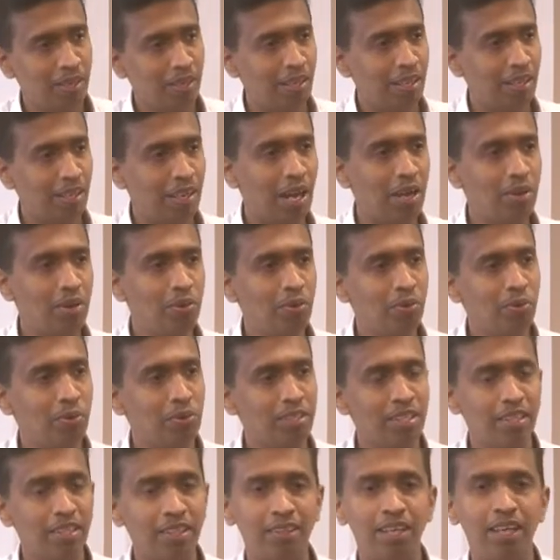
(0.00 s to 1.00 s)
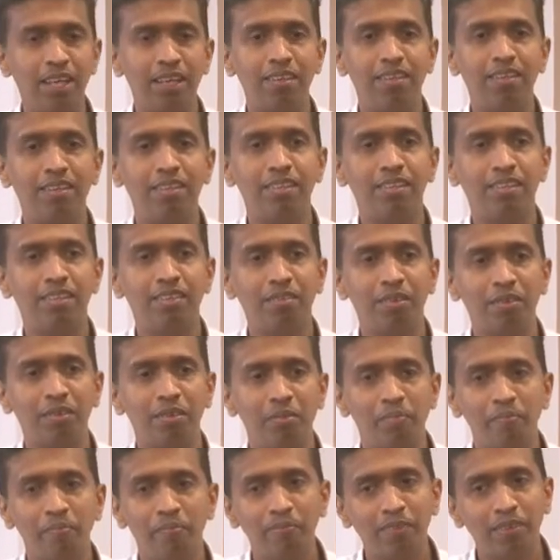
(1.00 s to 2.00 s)
Can you think that
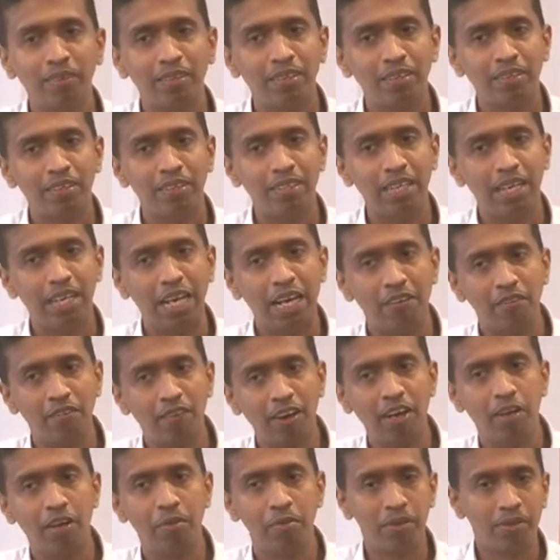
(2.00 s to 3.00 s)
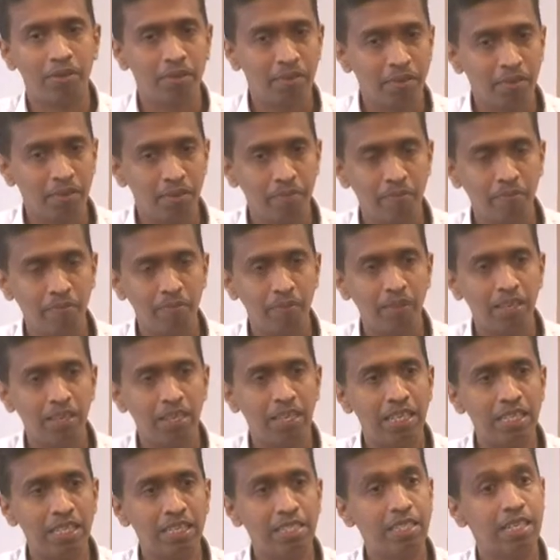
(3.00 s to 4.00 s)
the environment
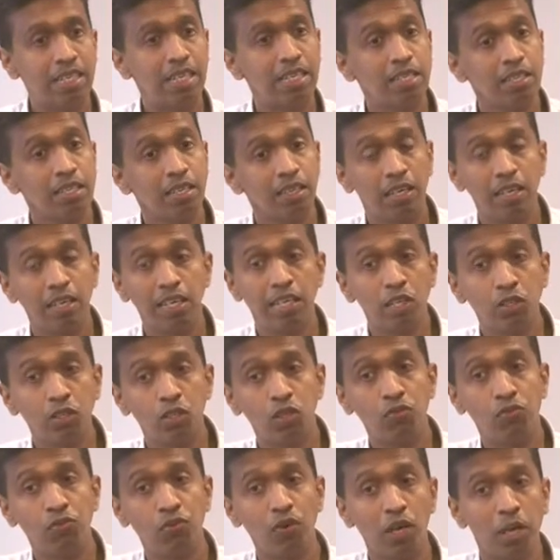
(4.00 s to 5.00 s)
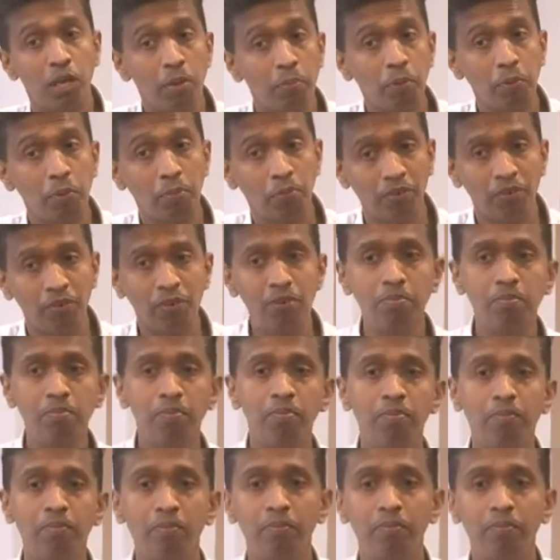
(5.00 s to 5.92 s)
is conducive for him to perform?